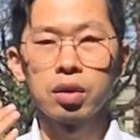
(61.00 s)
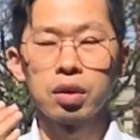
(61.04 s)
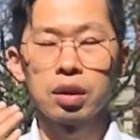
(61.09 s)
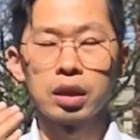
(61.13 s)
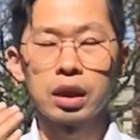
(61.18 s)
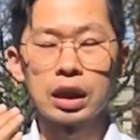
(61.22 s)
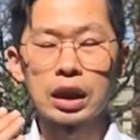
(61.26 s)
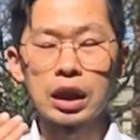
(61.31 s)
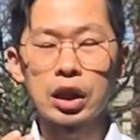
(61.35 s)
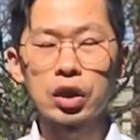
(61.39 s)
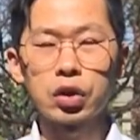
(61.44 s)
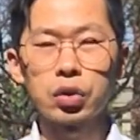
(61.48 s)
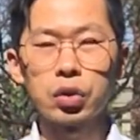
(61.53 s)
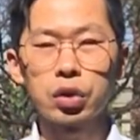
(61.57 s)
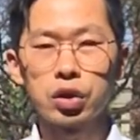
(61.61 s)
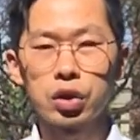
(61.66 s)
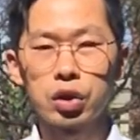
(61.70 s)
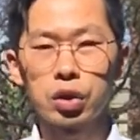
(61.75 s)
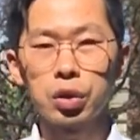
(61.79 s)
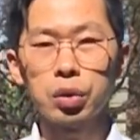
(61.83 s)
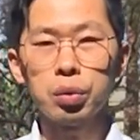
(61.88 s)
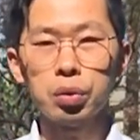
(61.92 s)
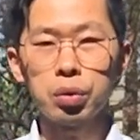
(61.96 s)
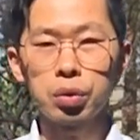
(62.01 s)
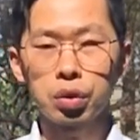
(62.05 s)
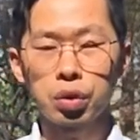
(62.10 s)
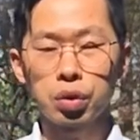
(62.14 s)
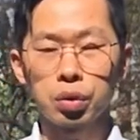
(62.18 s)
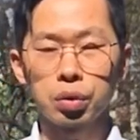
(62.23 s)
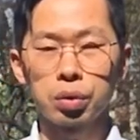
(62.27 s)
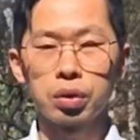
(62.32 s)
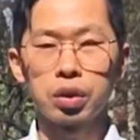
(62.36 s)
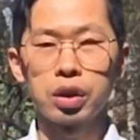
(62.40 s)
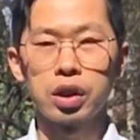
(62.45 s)
It's actually due
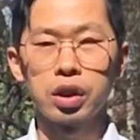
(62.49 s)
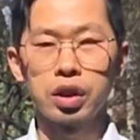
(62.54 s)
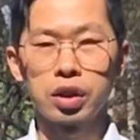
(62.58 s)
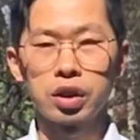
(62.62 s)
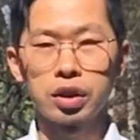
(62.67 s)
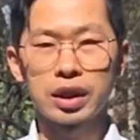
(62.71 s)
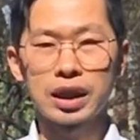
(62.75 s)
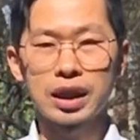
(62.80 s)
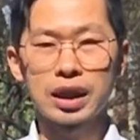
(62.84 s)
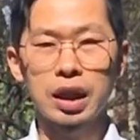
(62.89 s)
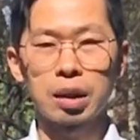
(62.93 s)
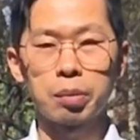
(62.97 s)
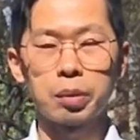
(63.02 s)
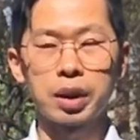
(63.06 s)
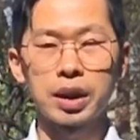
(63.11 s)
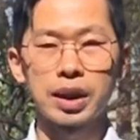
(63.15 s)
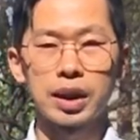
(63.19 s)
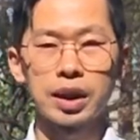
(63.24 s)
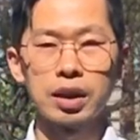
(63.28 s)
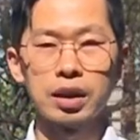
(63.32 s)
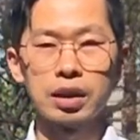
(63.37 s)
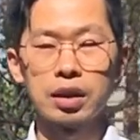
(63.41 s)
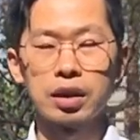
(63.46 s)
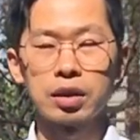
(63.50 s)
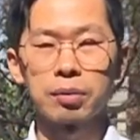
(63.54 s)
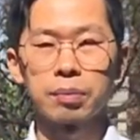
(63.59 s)
to the stomach heat.